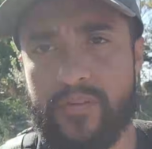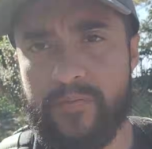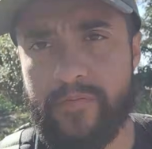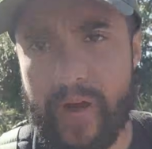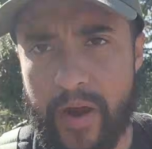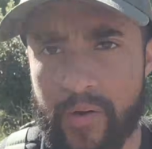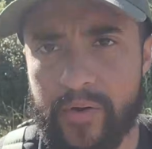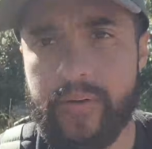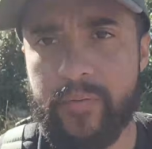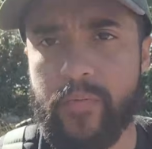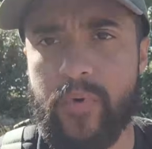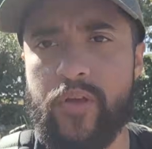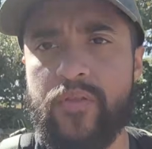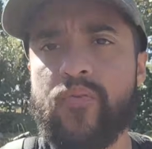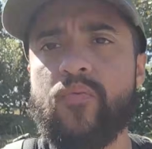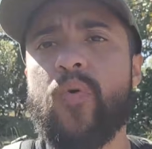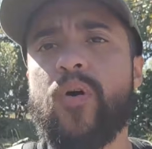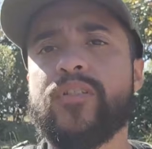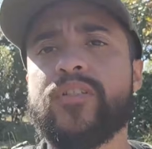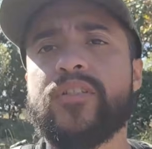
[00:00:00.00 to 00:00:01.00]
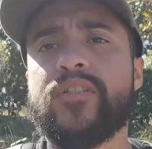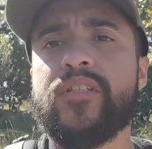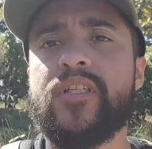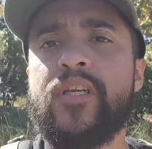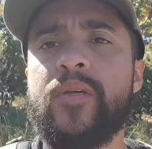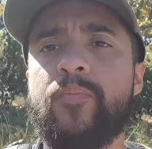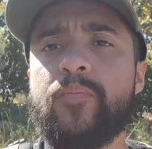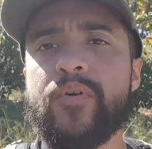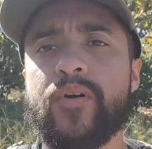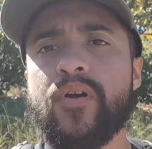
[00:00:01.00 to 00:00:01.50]
devouring mother wants to
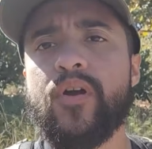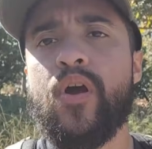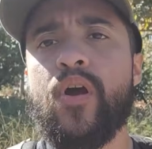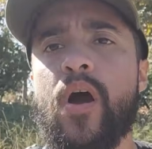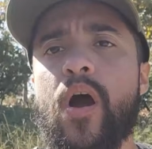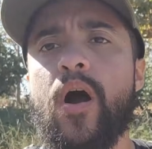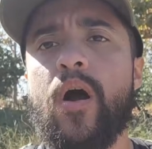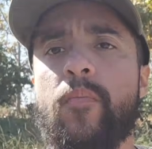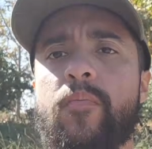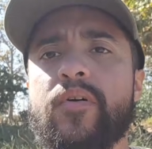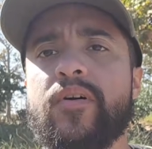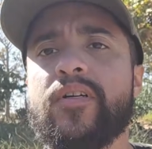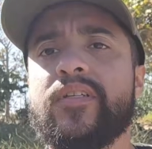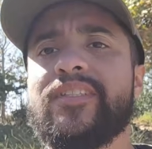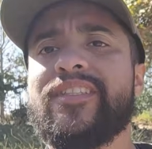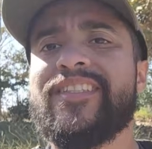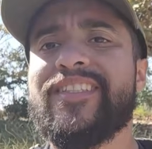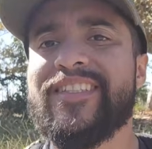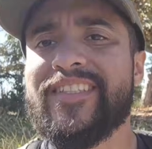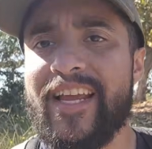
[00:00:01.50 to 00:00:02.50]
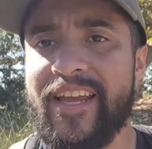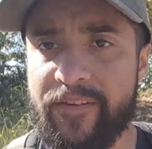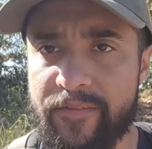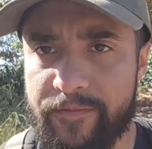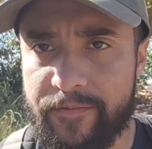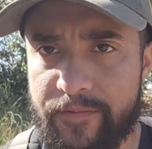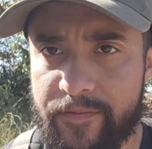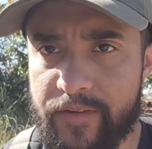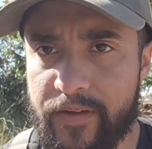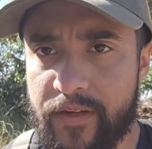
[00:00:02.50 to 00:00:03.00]
keep her cub
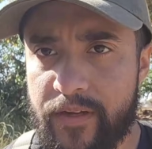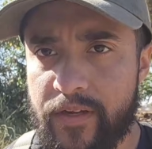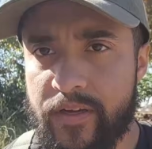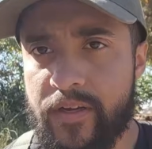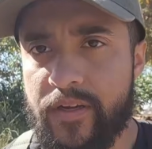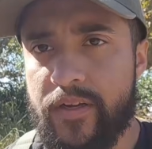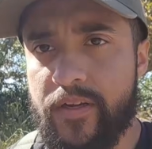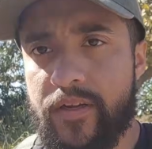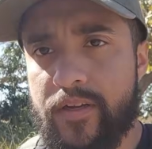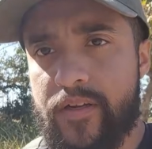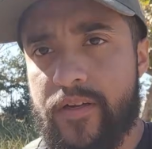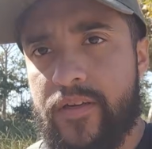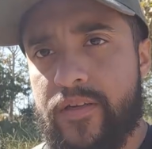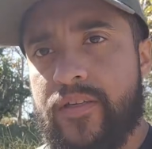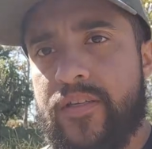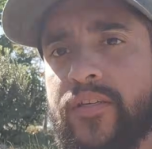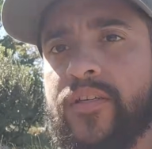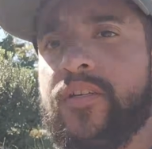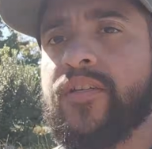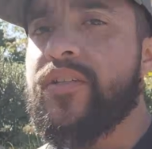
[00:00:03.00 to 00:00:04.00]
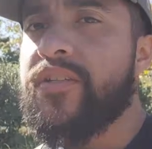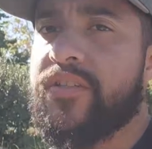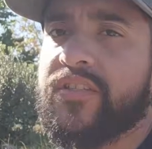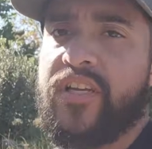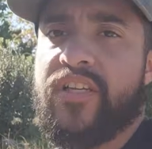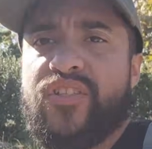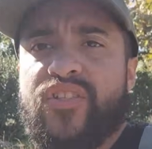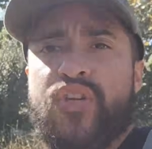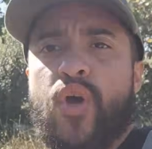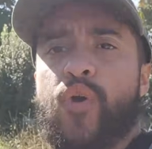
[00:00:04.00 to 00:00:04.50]
safe. She
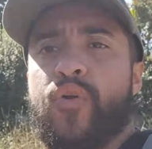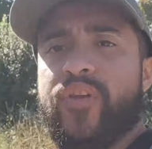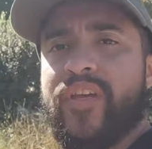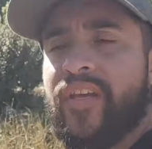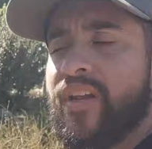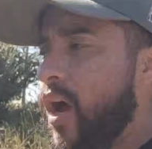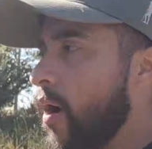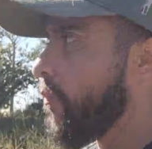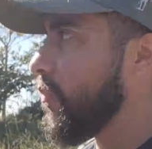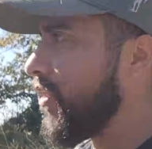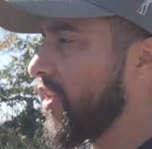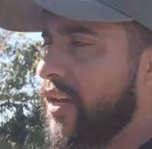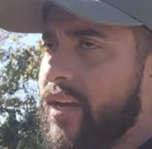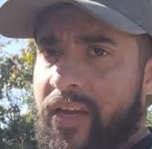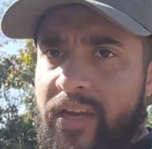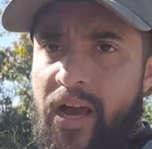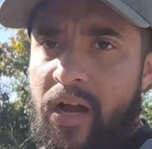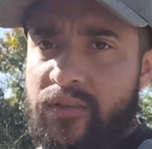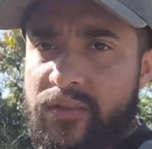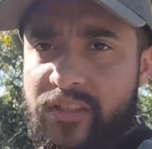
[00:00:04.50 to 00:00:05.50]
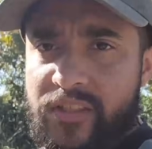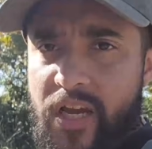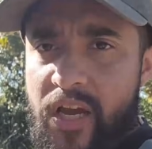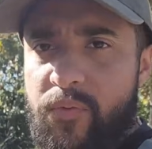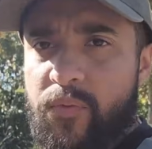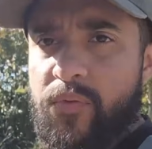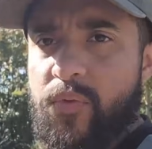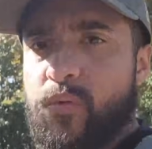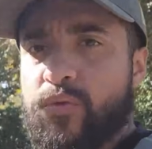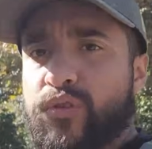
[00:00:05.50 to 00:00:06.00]
says, no, you cannot play
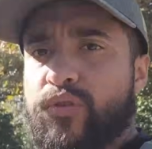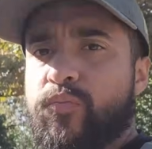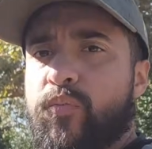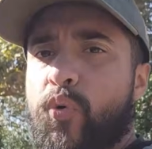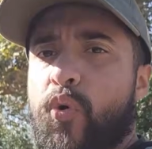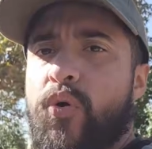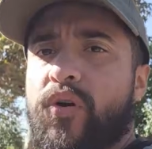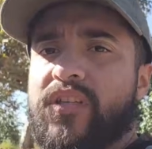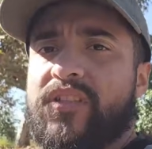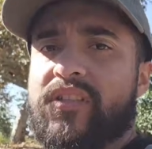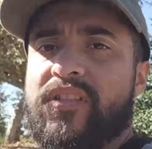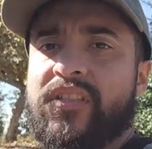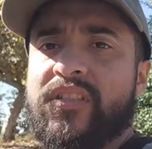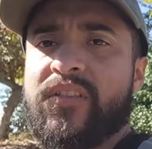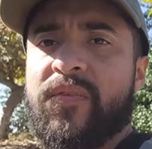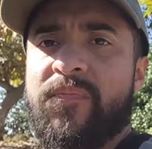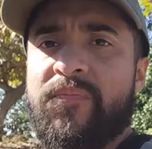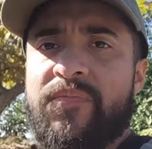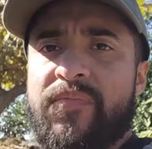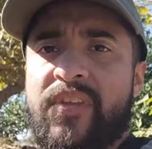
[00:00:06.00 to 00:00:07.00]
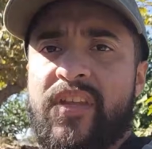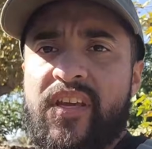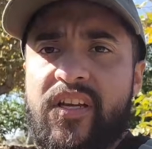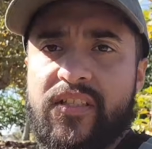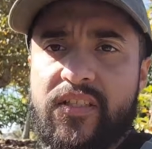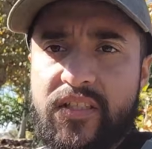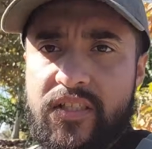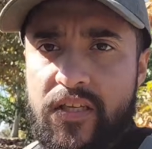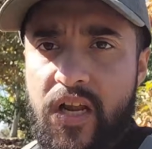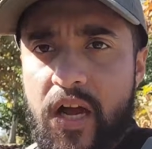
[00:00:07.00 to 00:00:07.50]
outside with those boys.
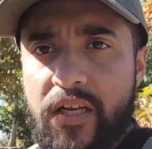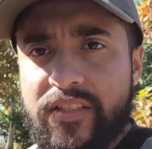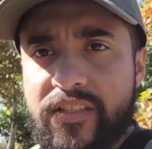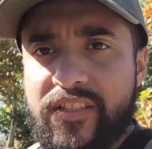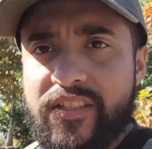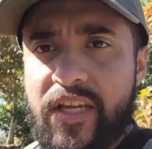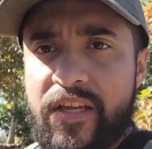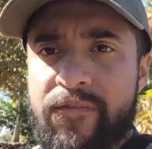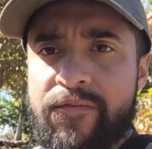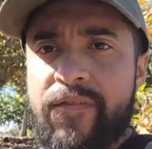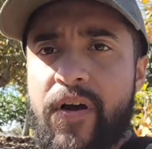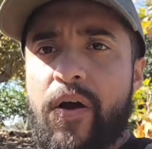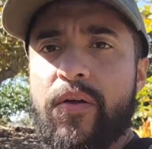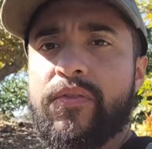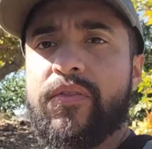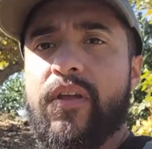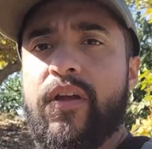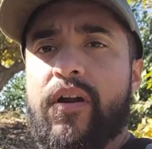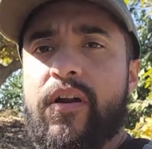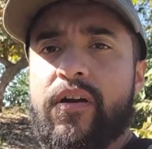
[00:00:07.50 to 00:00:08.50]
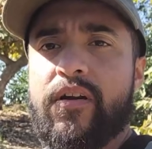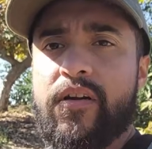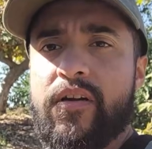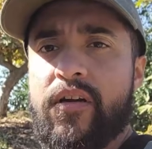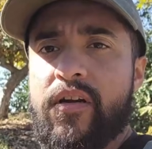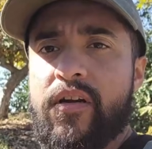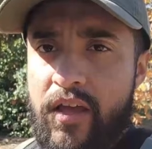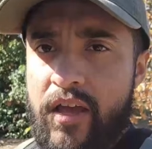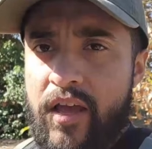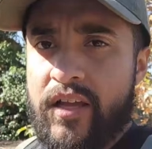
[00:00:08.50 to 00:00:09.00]
It's not safe out there.
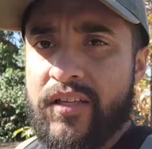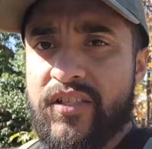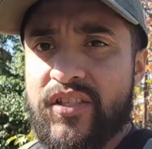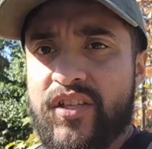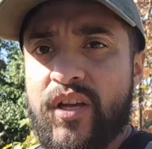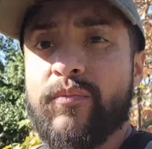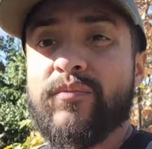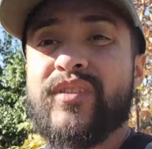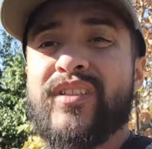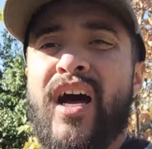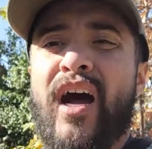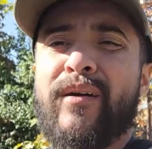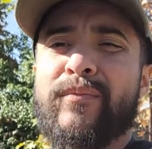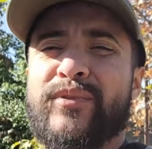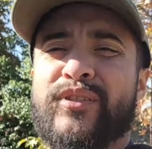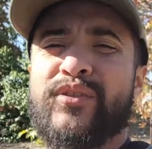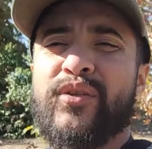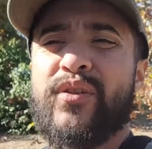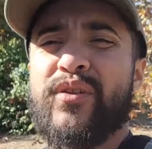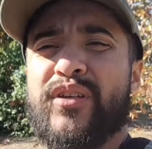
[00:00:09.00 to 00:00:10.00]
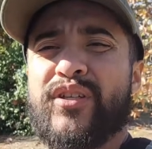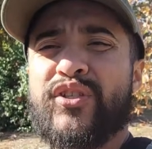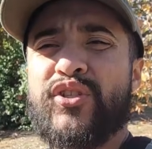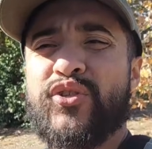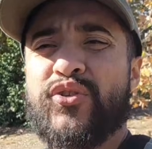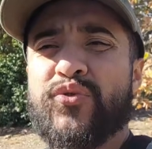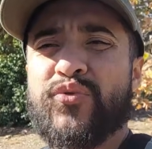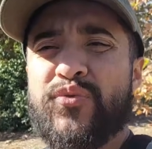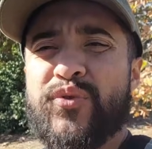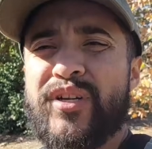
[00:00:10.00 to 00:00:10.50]
And sometimes to the
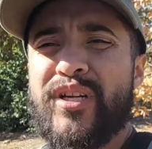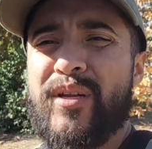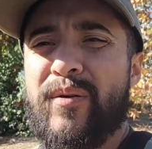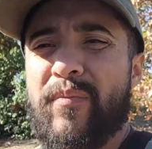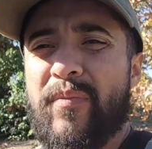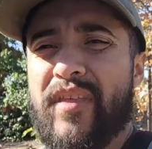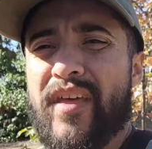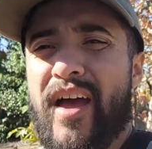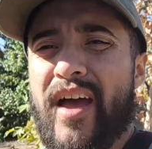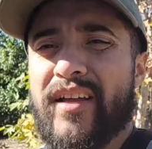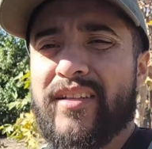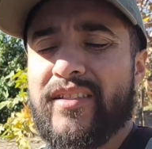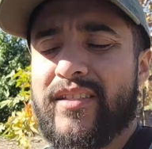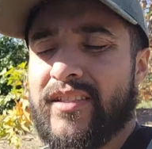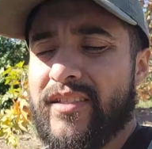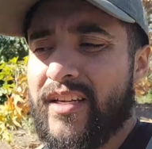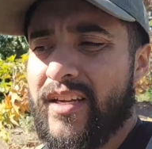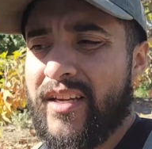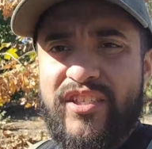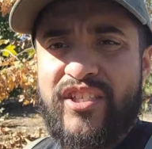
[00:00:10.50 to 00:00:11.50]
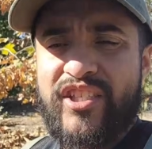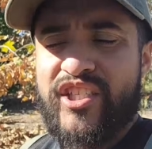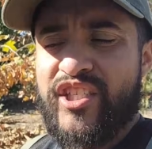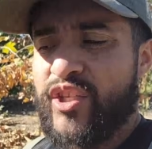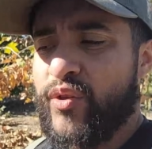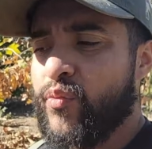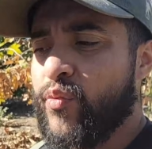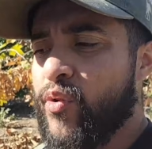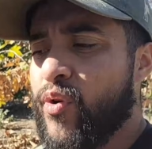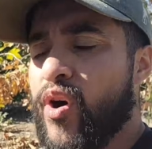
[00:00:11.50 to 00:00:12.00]
extreme that
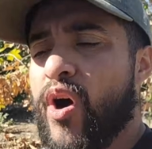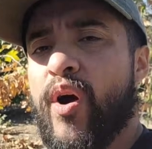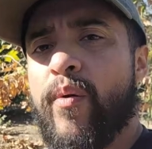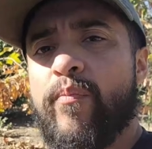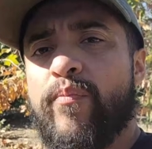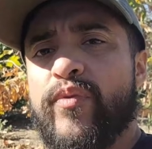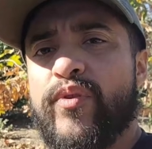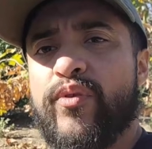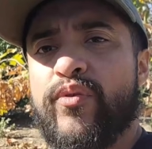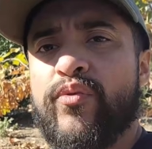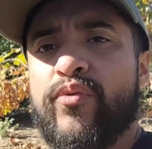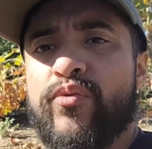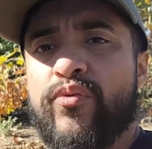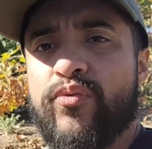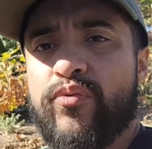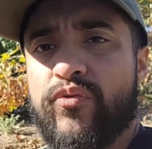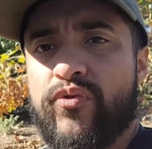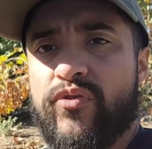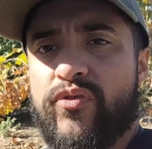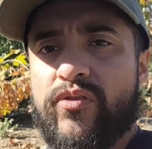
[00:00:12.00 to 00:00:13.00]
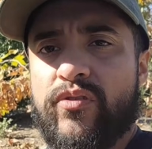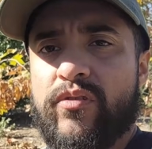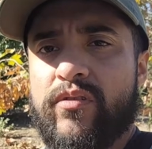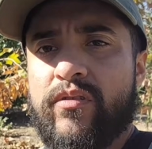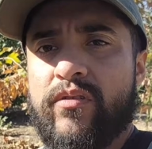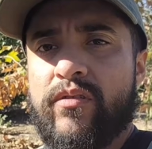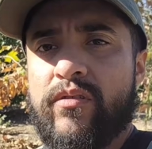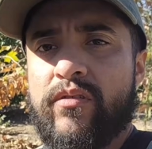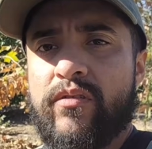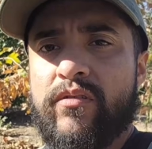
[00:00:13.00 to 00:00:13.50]
she will abuse
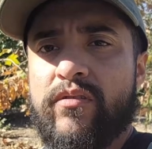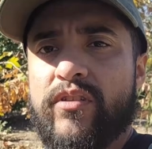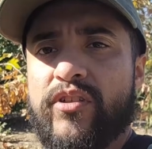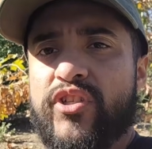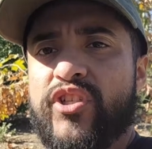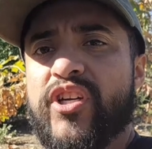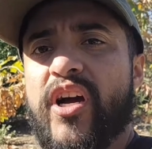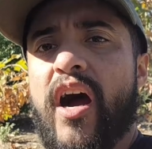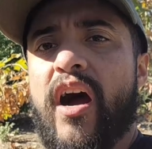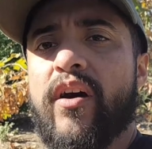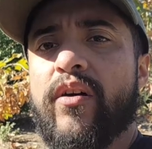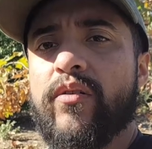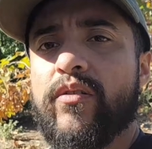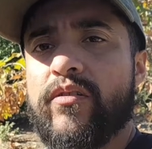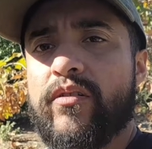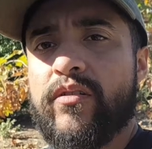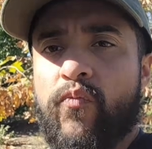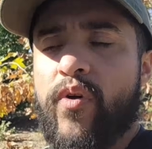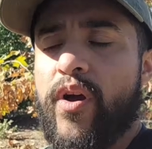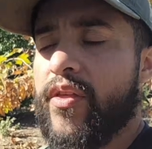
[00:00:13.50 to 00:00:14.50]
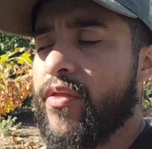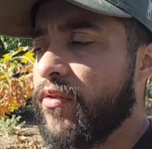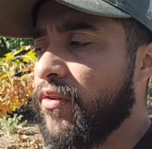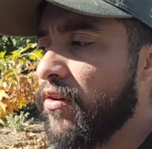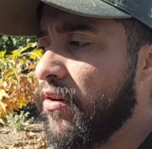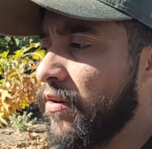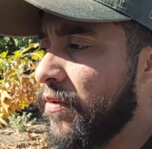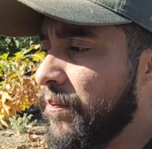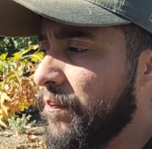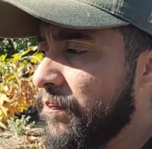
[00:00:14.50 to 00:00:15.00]
the child, whether